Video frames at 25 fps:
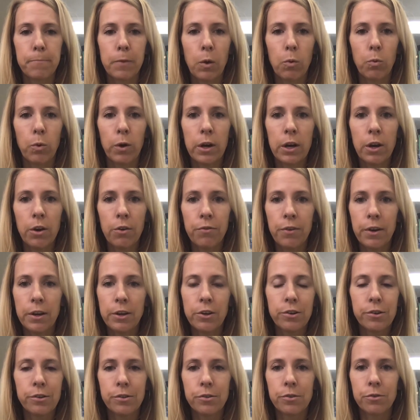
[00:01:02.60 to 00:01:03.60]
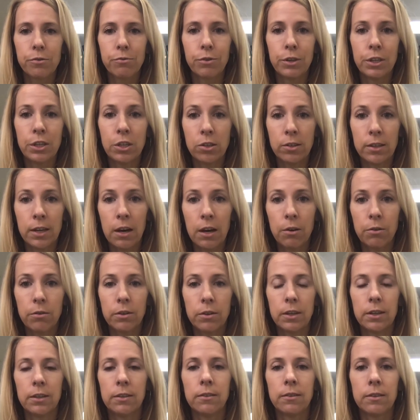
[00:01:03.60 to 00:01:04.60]
One of your vendors reaches
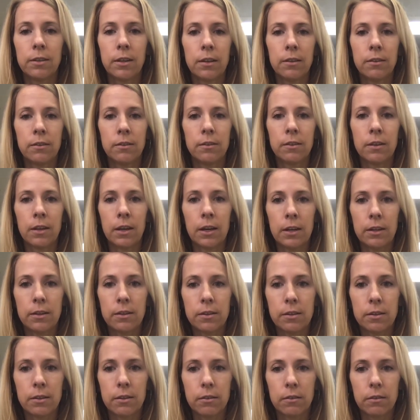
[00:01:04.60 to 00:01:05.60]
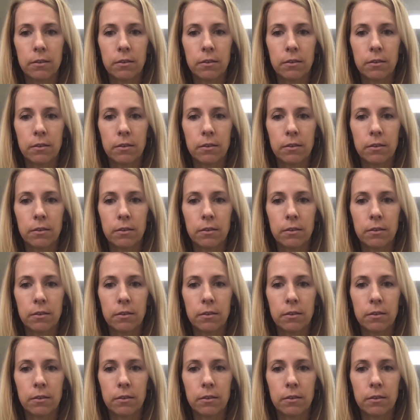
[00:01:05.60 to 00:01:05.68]
out and says that